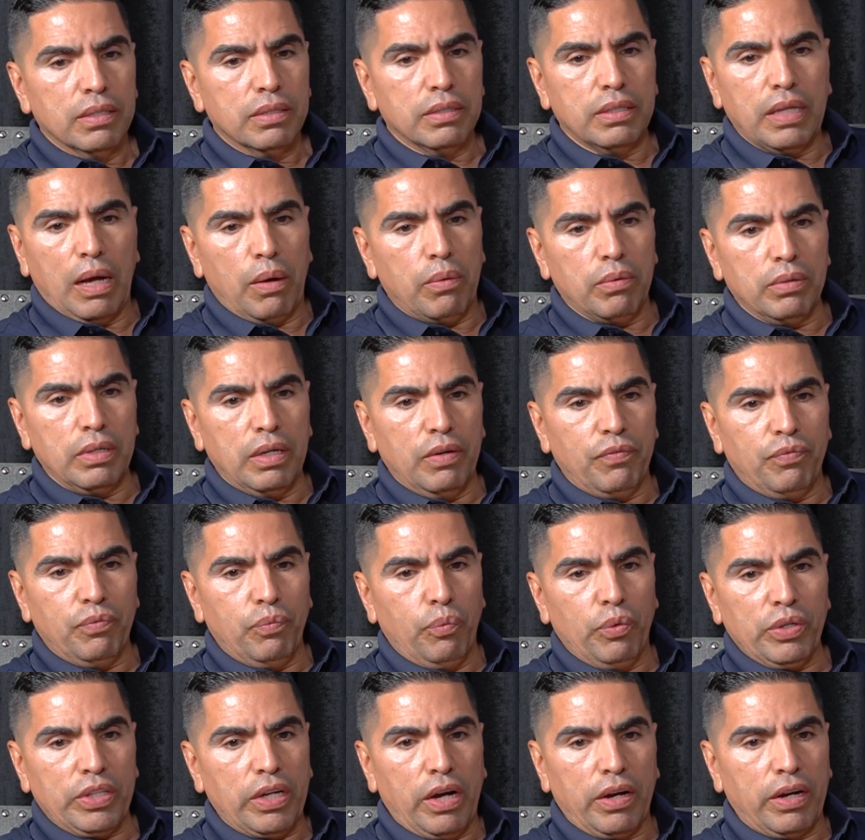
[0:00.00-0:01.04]
that if
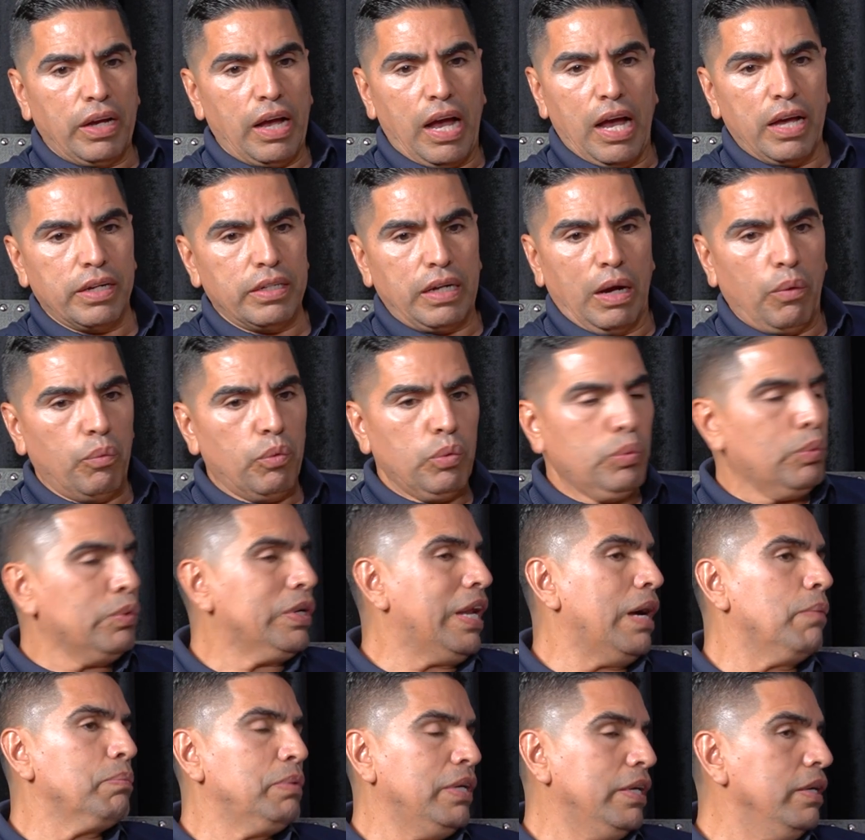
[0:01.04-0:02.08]
without God, I would
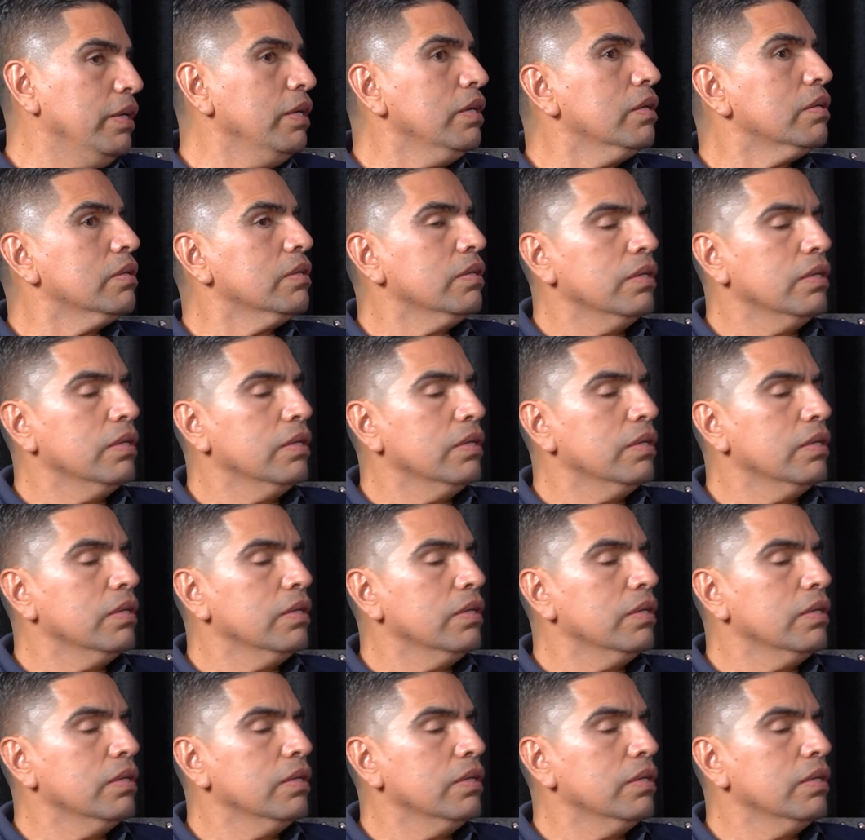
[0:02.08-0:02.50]
not be here.